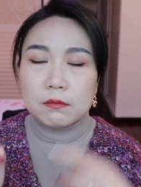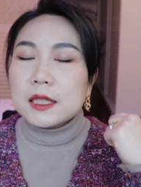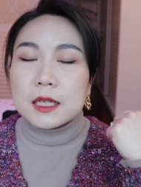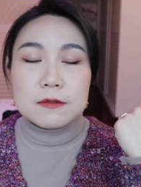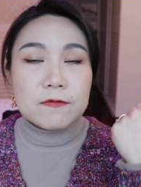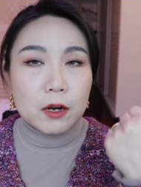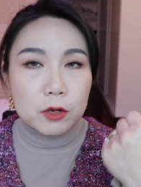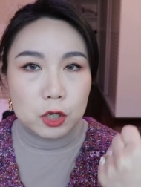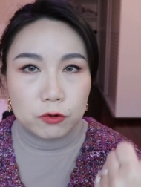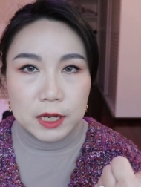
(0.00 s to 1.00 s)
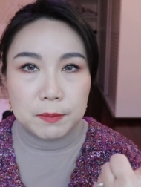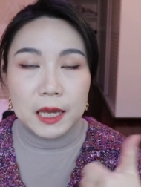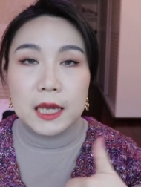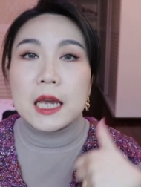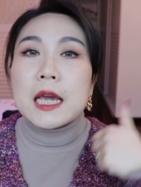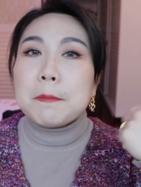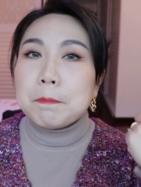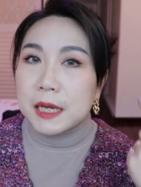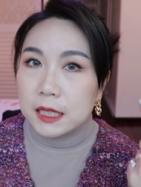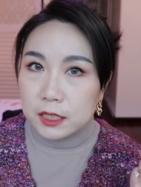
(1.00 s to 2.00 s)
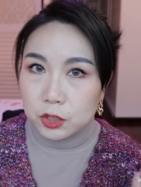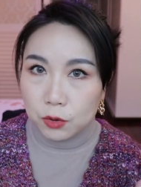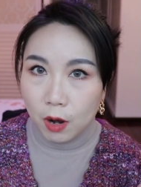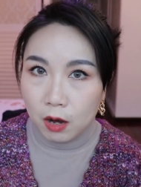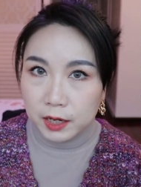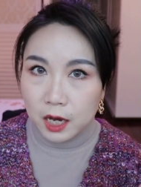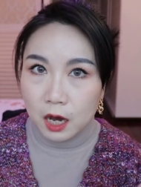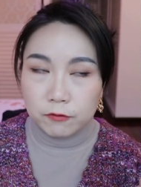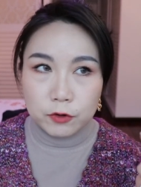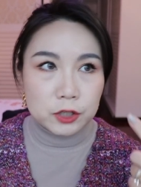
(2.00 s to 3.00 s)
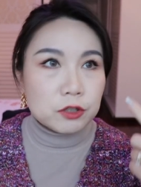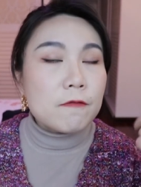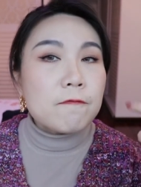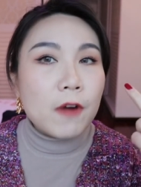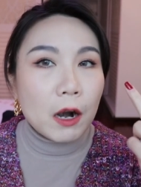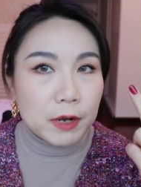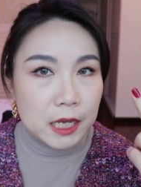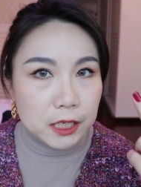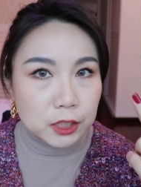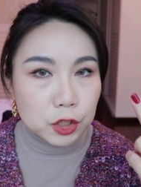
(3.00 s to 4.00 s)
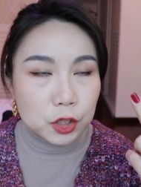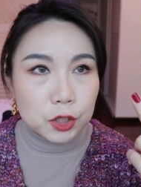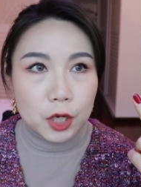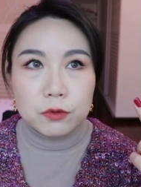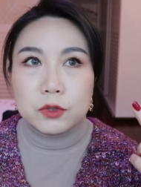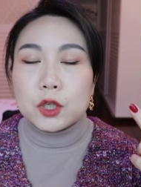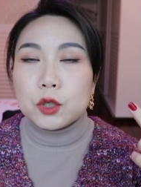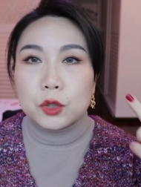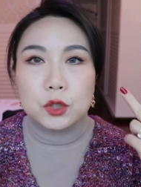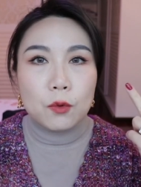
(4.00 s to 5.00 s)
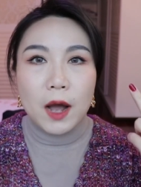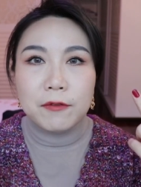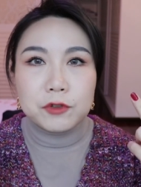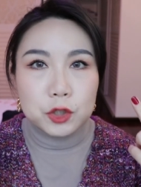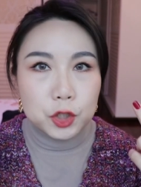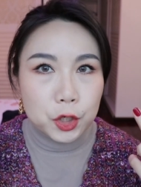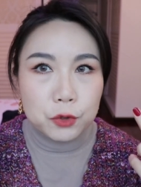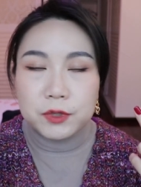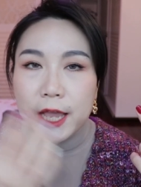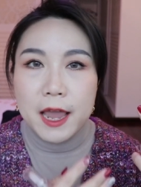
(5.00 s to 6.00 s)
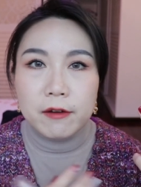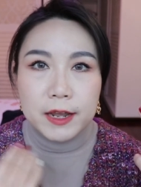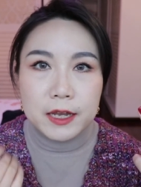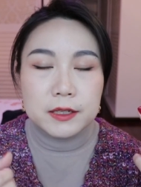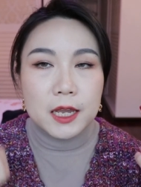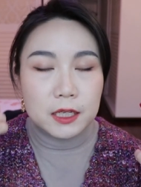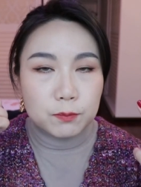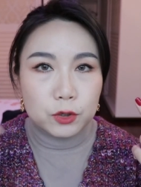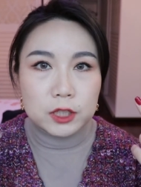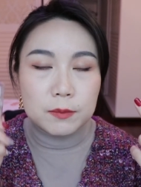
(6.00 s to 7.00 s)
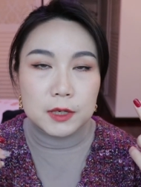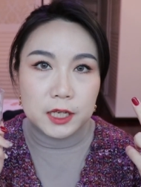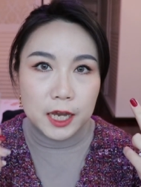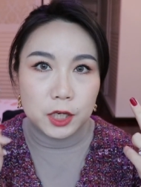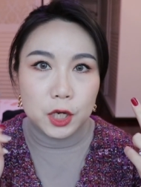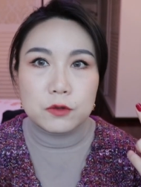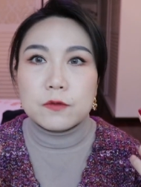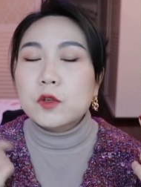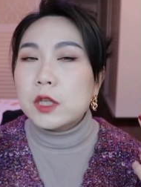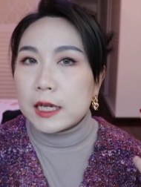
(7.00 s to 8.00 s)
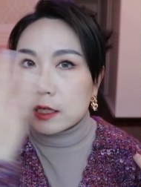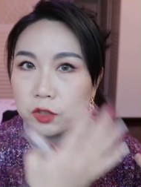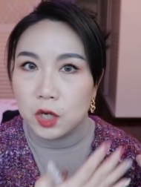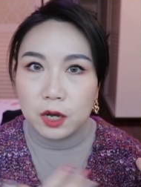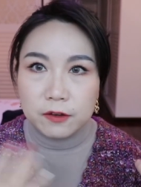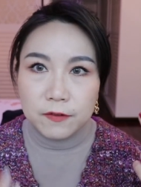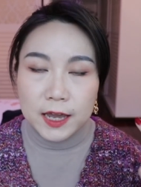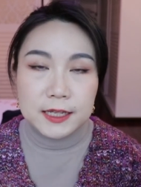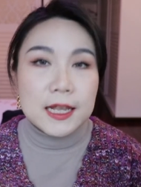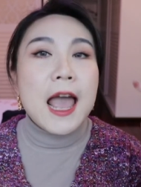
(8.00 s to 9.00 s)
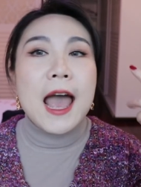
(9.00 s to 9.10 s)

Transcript: It is very creamy, medium to high coverage, very easy to use. You don't have to choose areas. It's pretty much can use for the entire face